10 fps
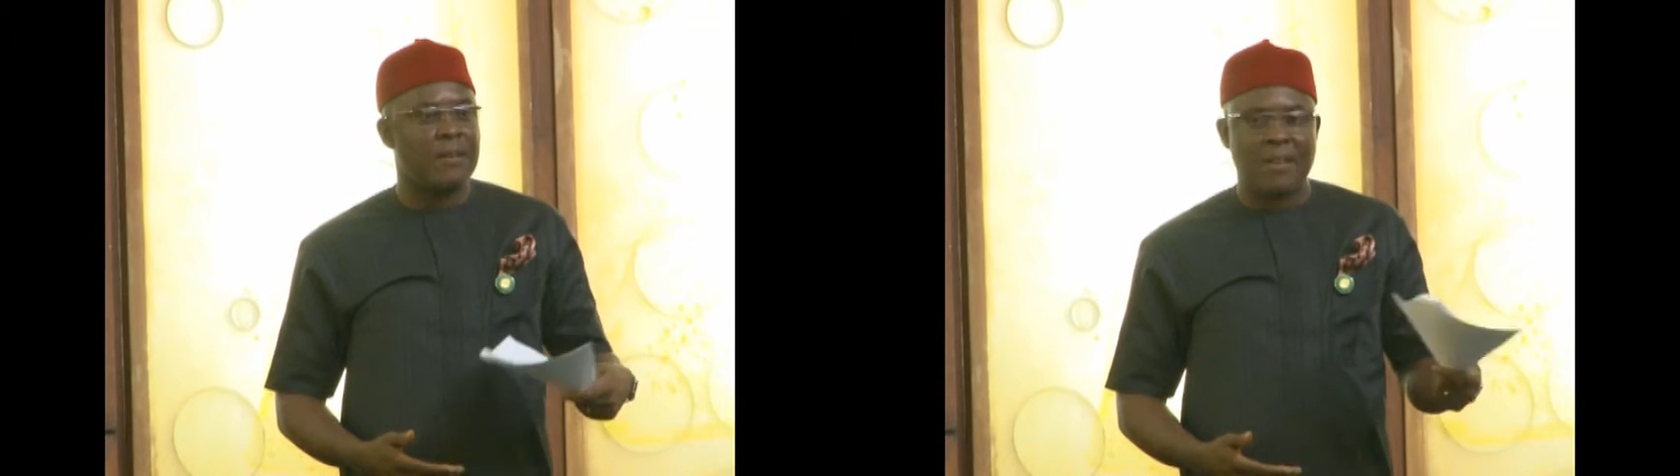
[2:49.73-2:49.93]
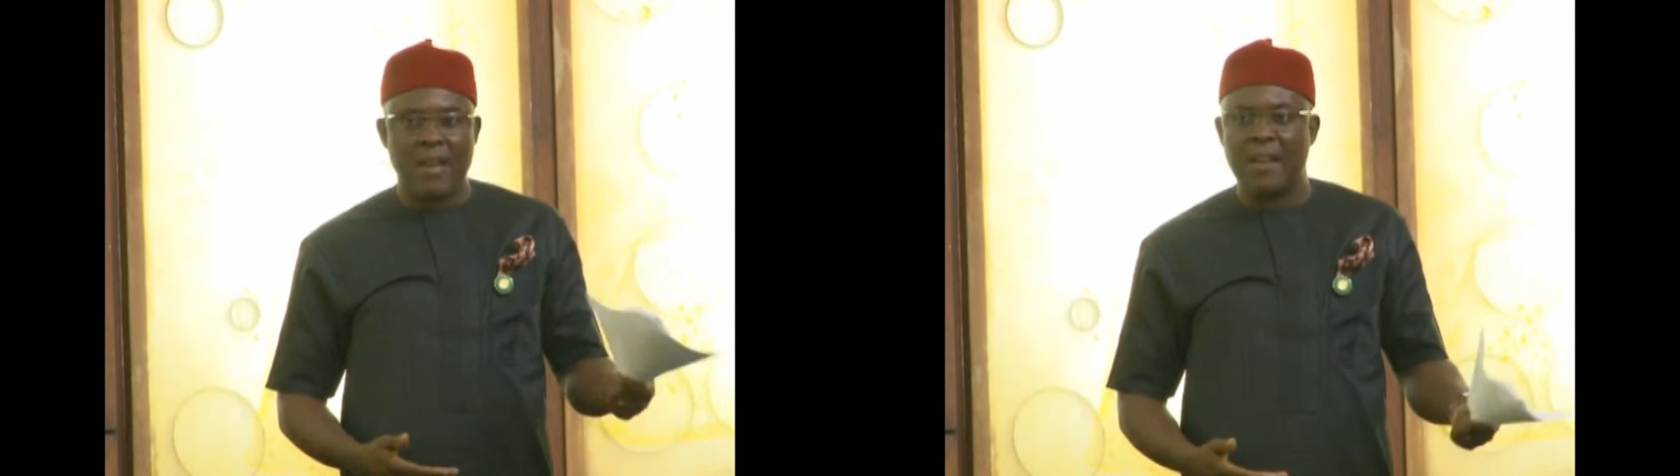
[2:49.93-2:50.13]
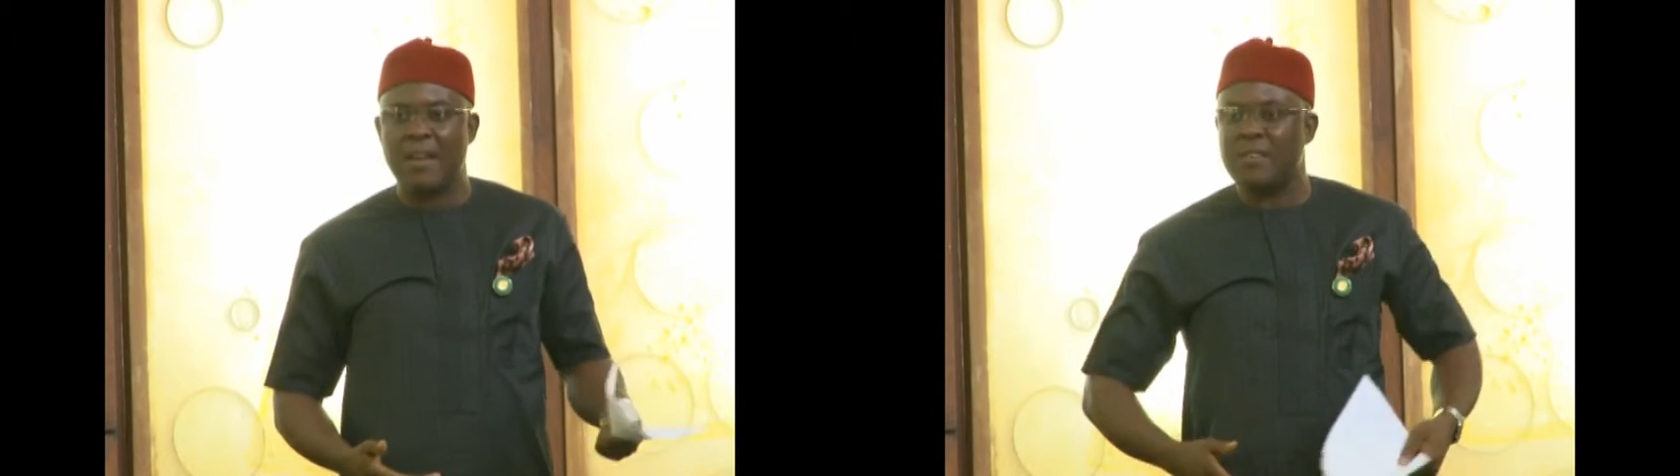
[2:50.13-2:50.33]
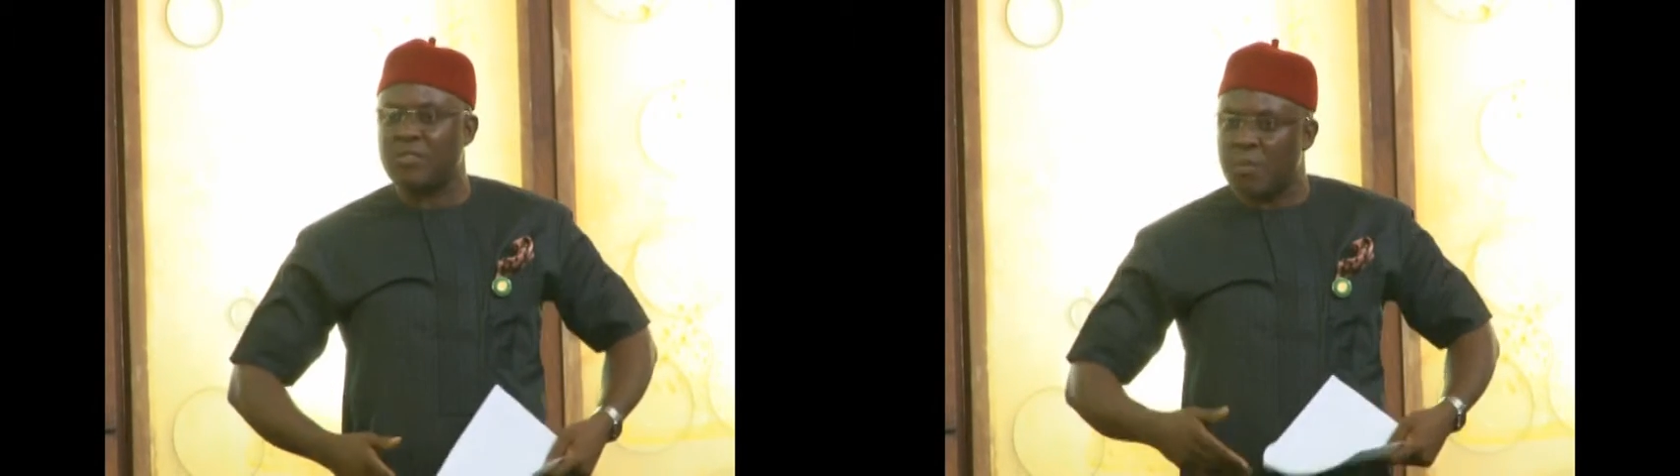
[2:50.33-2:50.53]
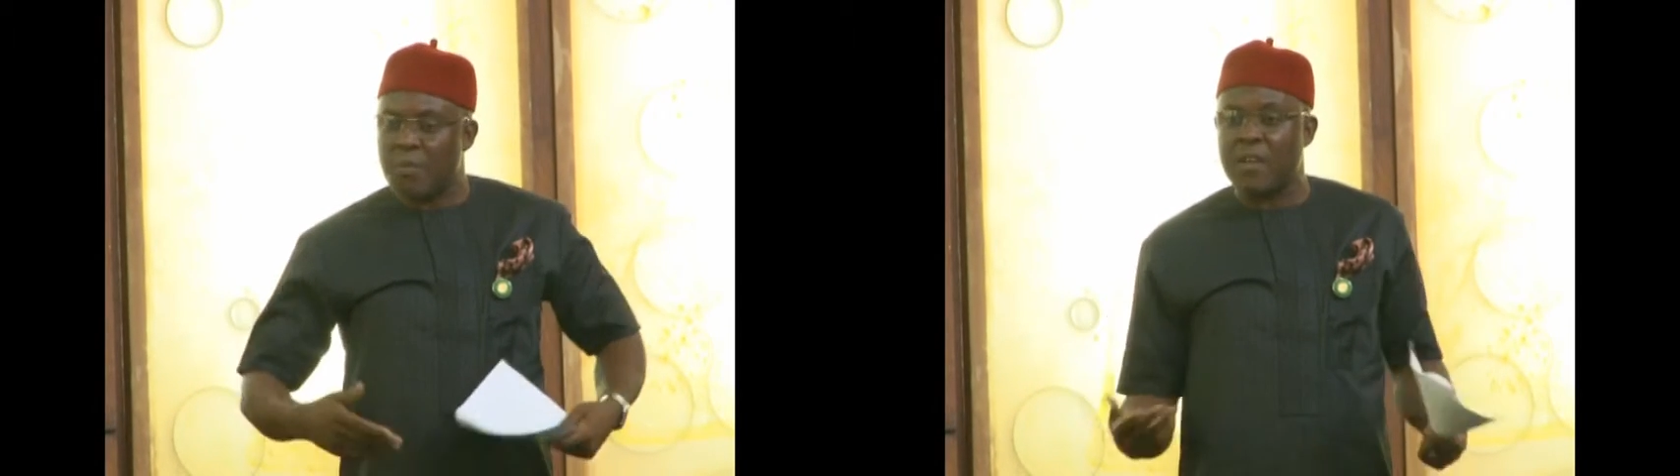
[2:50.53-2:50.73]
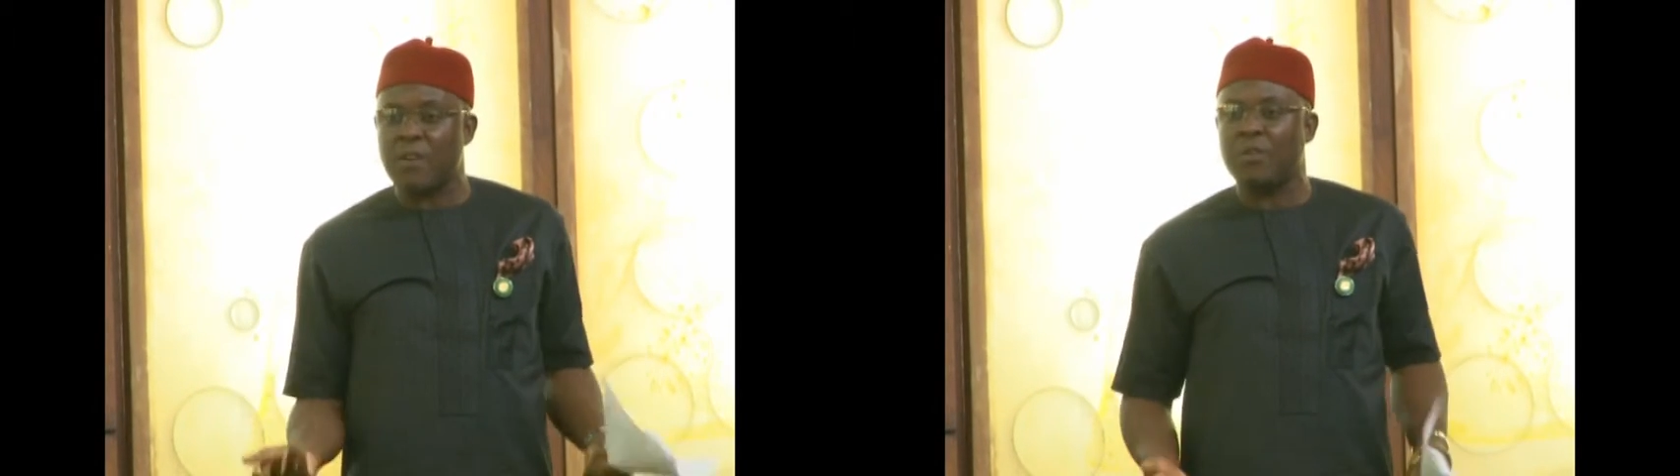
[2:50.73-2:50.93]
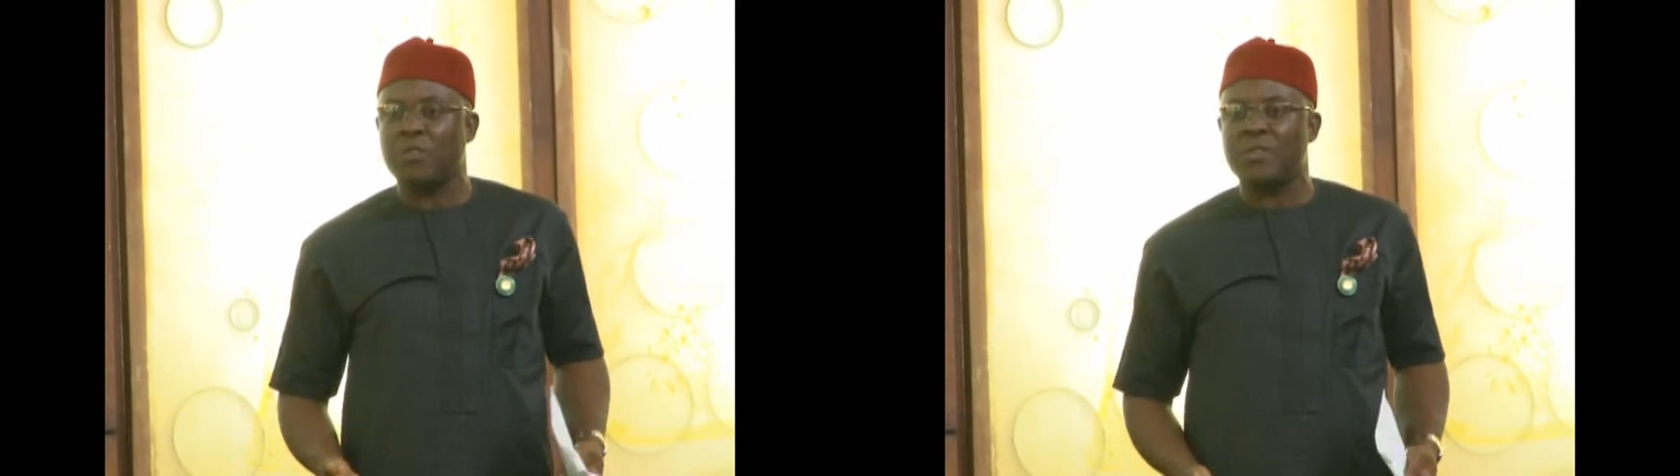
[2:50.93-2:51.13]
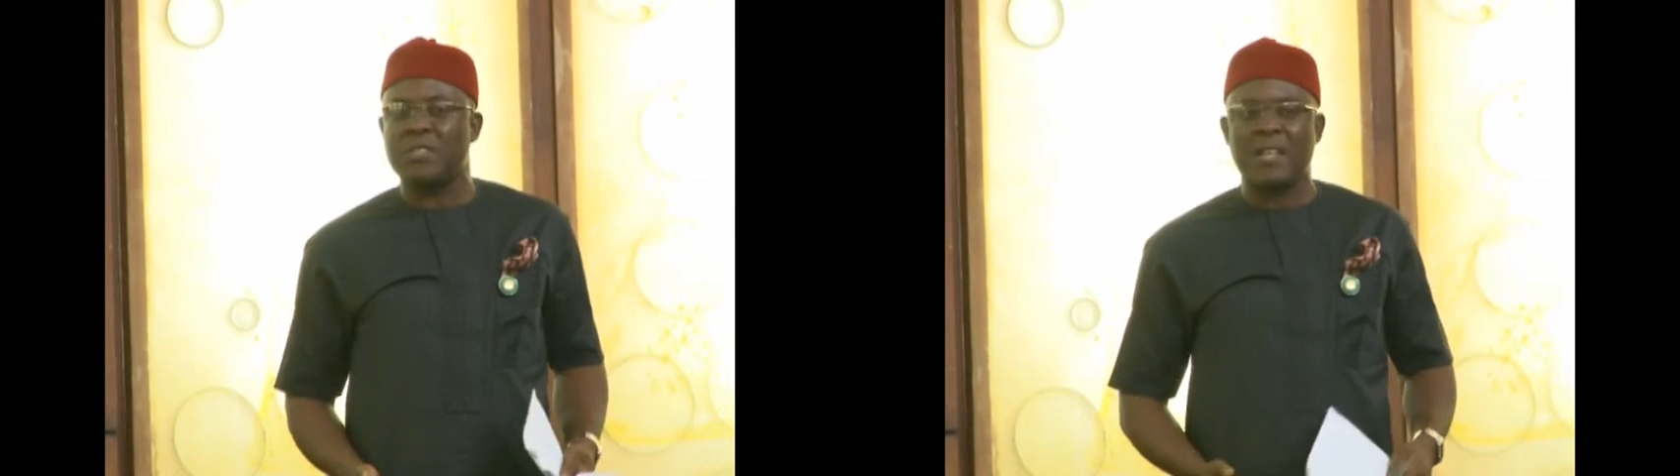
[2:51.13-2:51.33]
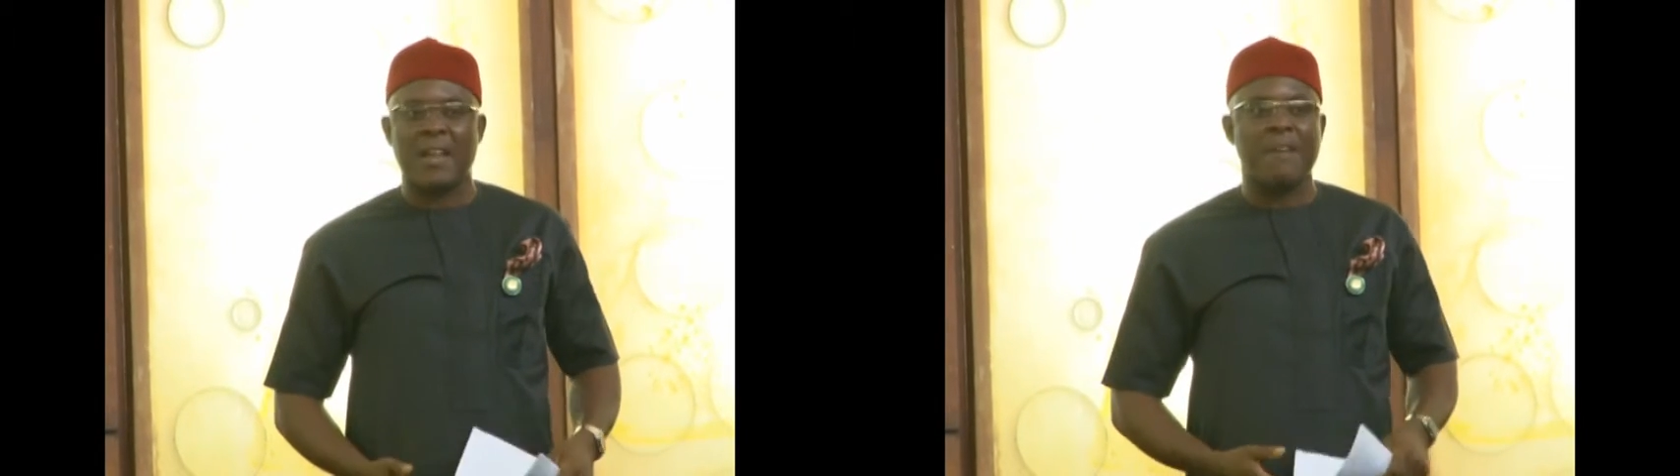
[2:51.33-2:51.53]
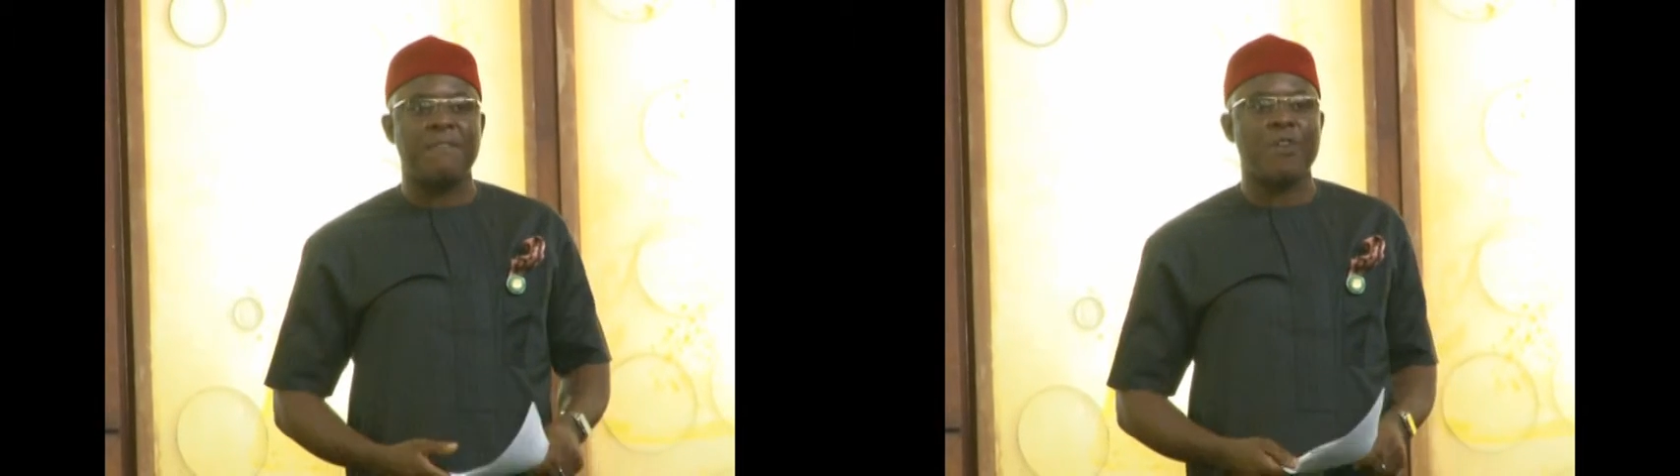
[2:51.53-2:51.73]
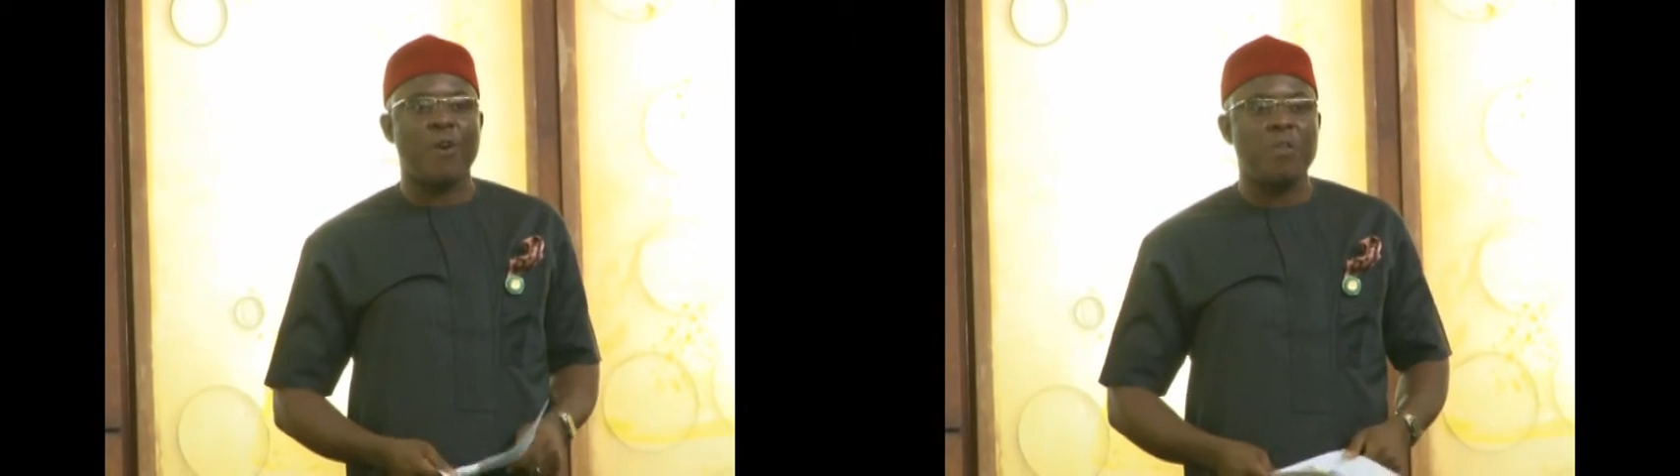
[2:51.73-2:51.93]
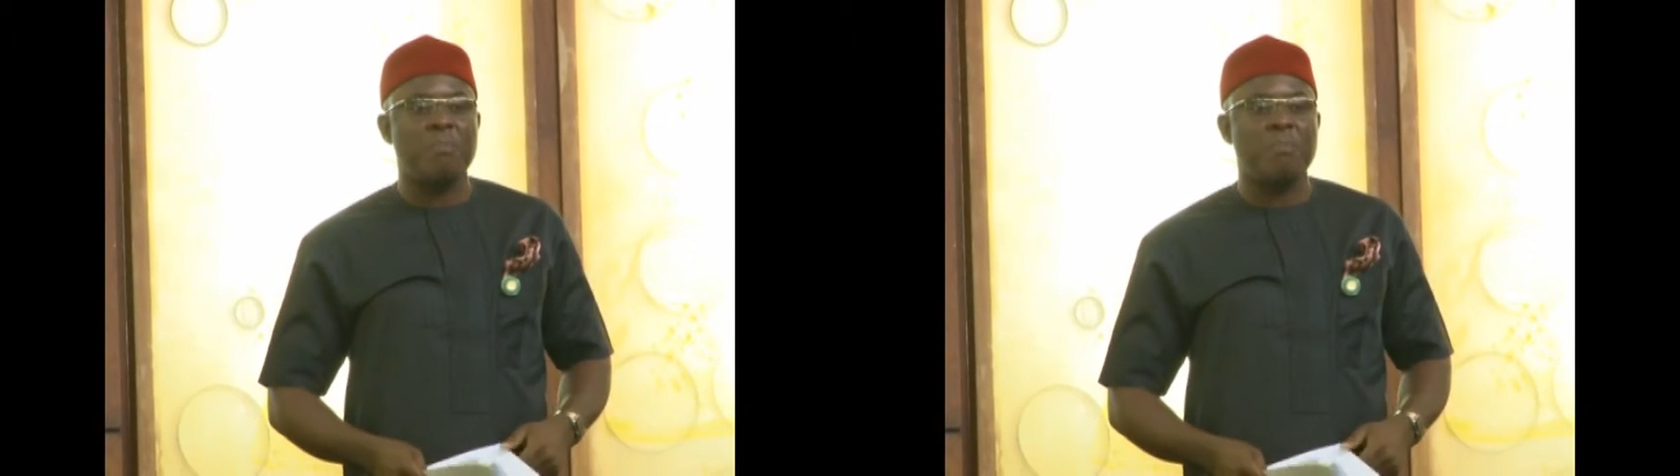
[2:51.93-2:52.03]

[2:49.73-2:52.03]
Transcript: Ghana, and some other countries that have gone